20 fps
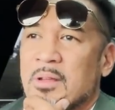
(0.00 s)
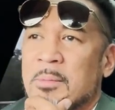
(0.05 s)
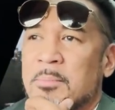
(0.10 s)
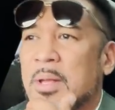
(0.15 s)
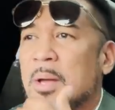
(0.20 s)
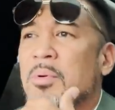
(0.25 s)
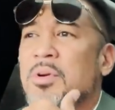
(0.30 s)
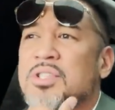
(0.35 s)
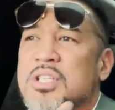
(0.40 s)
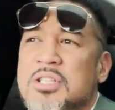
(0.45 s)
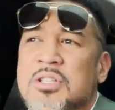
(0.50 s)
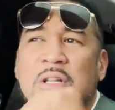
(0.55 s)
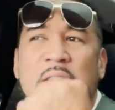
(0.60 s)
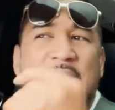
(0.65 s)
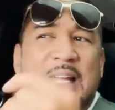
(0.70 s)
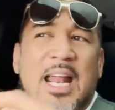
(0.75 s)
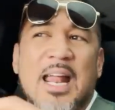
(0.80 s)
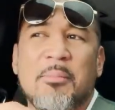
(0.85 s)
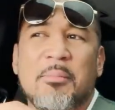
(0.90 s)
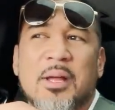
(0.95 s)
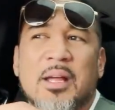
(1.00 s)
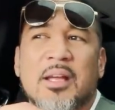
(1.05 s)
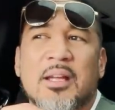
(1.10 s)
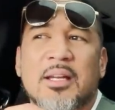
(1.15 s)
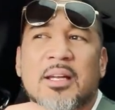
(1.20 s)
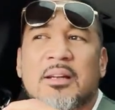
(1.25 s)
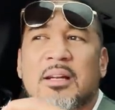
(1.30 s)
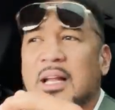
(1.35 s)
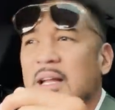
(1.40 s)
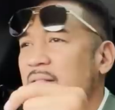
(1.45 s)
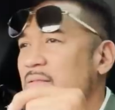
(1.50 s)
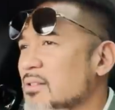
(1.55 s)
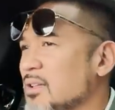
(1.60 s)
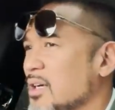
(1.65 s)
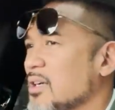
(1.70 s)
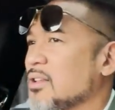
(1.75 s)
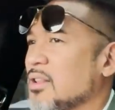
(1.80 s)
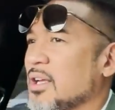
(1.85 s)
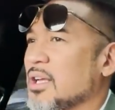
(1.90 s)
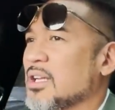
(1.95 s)
people are just looking at me, and I'm
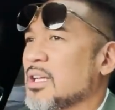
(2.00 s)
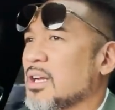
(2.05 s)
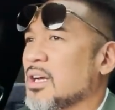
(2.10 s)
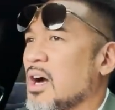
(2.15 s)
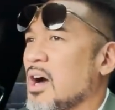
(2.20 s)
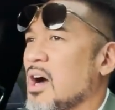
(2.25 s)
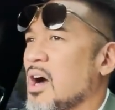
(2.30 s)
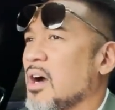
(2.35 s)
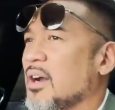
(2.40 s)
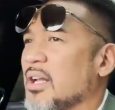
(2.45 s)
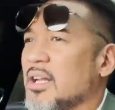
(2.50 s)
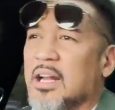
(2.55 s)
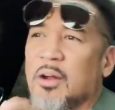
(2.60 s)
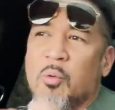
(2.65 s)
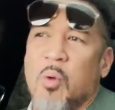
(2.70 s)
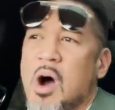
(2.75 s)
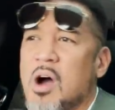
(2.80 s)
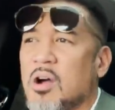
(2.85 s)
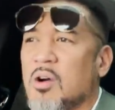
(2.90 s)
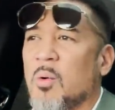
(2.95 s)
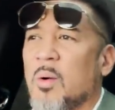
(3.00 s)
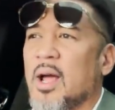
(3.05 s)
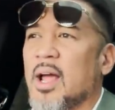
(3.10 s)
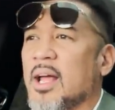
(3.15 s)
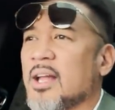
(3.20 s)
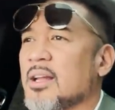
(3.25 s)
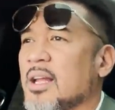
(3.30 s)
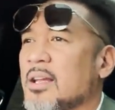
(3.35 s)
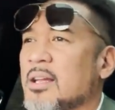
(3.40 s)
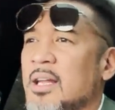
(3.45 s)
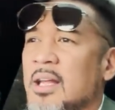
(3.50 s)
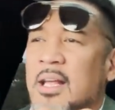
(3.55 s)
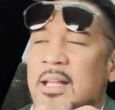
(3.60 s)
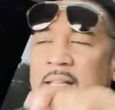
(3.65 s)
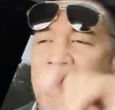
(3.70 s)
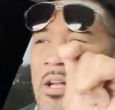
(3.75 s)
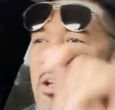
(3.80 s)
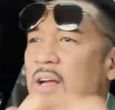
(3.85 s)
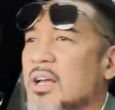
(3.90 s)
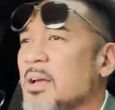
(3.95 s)
like, look in the car, and then they walk away, and then
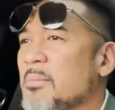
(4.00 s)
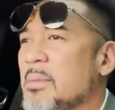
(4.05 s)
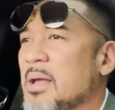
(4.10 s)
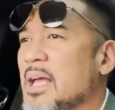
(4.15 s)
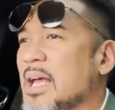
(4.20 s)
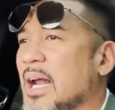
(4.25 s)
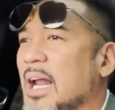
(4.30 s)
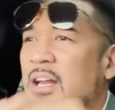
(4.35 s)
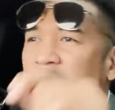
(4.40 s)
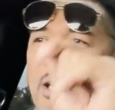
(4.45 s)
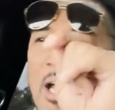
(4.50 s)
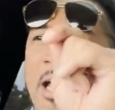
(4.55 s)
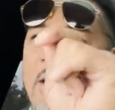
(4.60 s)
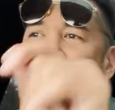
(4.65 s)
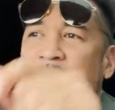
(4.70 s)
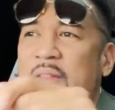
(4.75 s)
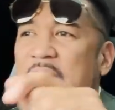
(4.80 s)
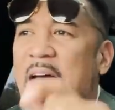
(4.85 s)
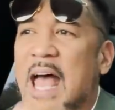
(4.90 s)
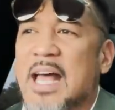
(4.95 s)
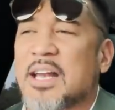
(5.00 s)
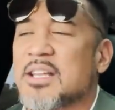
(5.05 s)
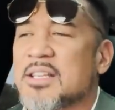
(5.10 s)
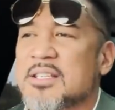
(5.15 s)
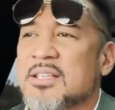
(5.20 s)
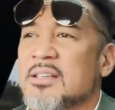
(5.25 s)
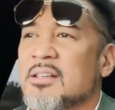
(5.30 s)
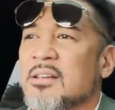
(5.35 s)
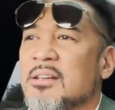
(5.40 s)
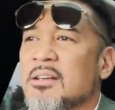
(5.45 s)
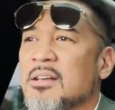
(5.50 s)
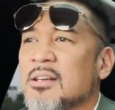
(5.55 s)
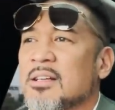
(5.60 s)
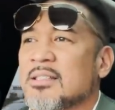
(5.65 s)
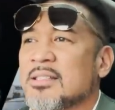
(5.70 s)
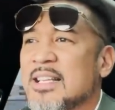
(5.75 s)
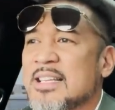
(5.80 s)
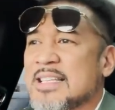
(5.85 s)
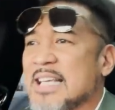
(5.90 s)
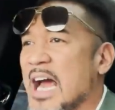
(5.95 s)
they look at me, and I knew they had this
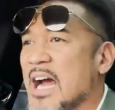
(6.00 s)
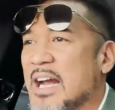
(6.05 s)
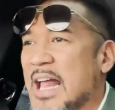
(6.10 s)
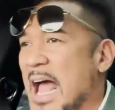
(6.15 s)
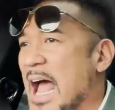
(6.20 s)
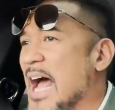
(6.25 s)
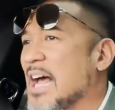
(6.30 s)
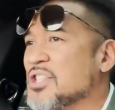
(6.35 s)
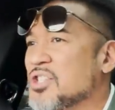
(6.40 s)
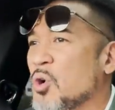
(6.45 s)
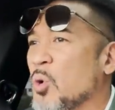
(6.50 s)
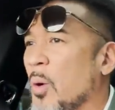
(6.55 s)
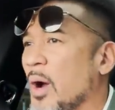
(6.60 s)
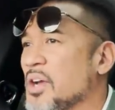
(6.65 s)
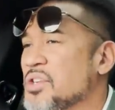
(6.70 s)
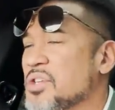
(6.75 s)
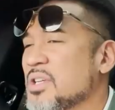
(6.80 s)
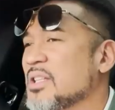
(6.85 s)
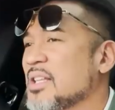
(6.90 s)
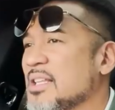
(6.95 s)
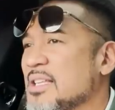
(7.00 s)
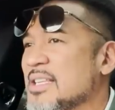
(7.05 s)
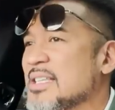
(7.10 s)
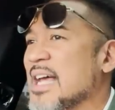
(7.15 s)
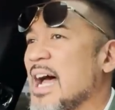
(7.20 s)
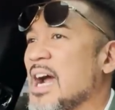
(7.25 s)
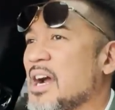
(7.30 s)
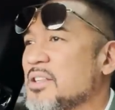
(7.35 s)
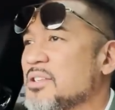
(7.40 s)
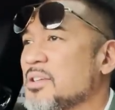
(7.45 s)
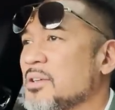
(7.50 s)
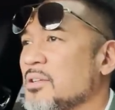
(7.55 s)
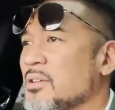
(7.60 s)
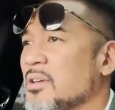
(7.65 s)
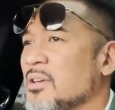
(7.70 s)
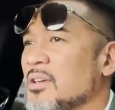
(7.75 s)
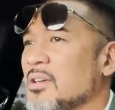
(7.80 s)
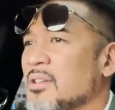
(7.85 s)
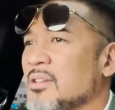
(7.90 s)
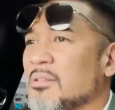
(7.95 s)
desire to ask questions, the desire to,
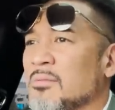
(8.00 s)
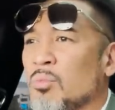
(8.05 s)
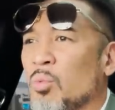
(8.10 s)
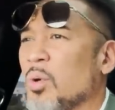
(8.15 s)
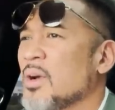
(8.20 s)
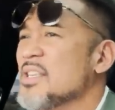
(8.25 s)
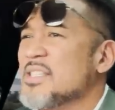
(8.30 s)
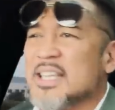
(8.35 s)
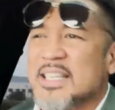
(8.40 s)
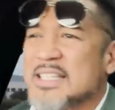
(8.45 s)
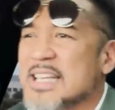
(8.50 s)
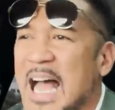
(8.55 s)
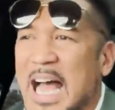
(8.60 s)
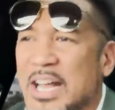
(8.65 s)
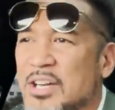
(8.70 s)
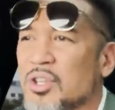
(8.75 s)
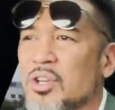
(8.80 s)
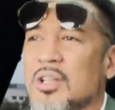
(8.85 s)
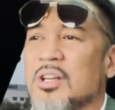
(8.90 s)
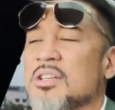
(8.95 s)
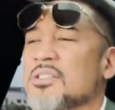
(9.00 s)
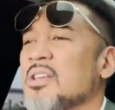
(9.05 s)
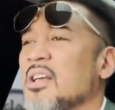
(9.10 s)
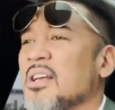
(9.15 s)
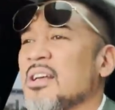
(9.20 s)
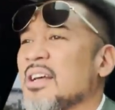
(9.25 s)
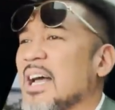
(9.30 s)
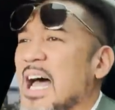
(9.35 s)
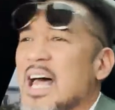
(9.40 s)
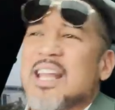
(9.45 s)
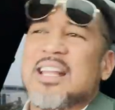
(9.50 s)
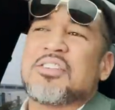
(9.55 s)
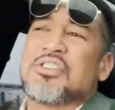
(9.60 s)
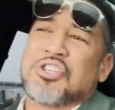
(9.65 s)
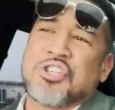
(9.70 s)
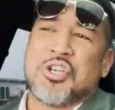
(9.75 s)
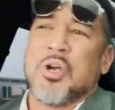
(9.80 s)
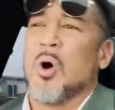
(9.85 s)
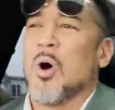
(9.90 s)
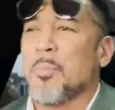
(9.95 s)
what does this guy do? Because I didn't
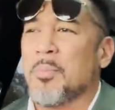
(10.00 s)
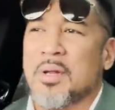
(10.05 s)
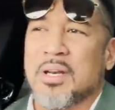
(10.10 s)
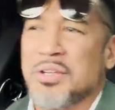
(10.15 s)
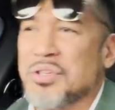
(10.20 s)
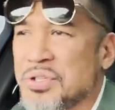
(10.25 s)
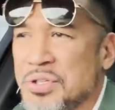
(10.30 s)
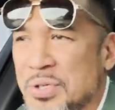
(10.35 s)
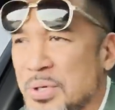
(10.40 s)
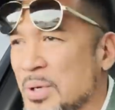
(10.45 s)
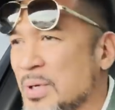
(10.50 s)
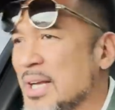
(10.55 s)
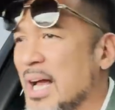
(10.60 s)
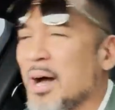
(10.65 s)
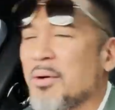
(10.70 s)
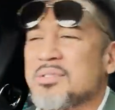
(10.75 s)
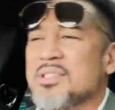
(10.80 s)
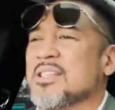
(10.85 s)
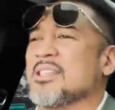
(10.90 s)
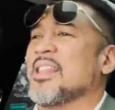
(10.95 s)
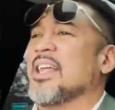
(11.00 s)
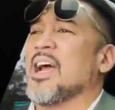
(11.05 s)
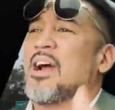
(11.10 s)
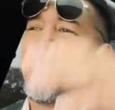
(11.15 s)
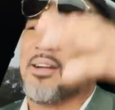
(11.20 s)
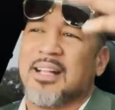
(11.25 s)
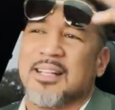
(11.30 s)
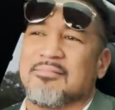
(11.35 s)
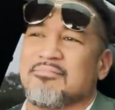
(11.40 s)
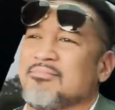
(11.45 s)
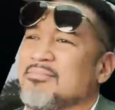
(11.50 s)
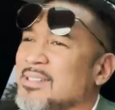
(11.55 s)
show up in a suit. I was just there in a